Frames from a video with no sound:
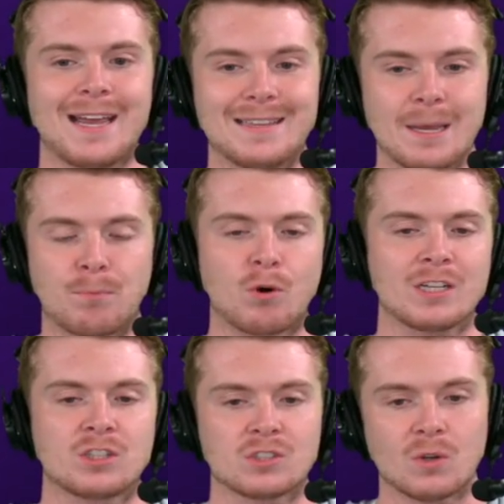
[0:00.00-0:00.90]
and then
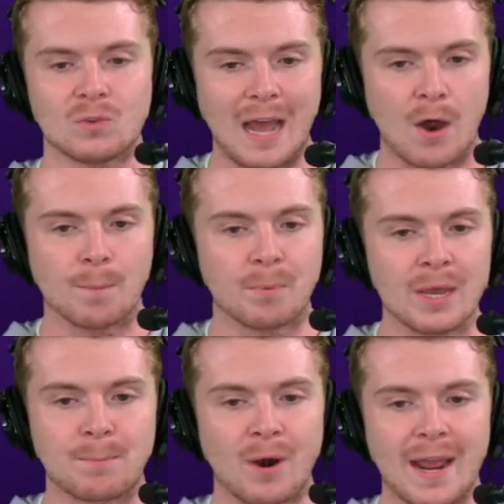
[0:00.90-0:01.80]
pressures allowed.
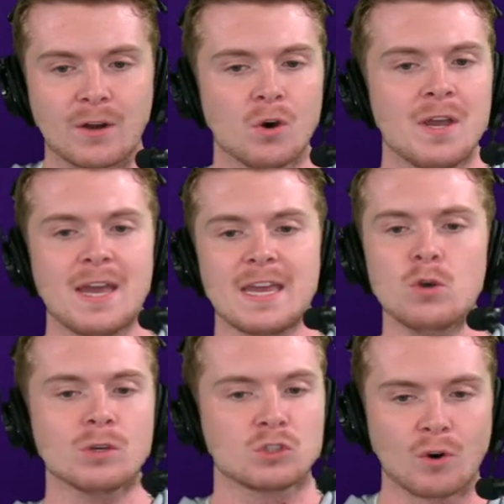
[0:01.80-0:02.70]
Blake Brando, he
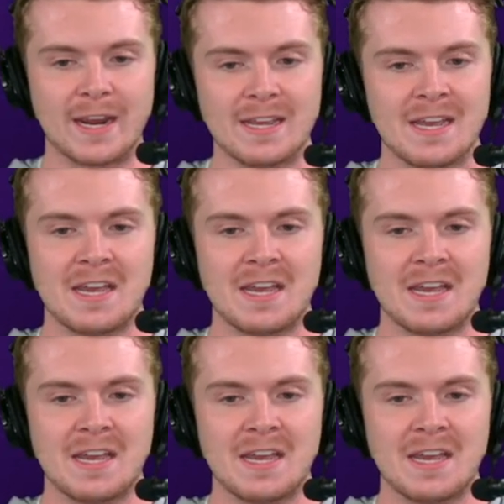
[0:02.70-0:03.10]
was great.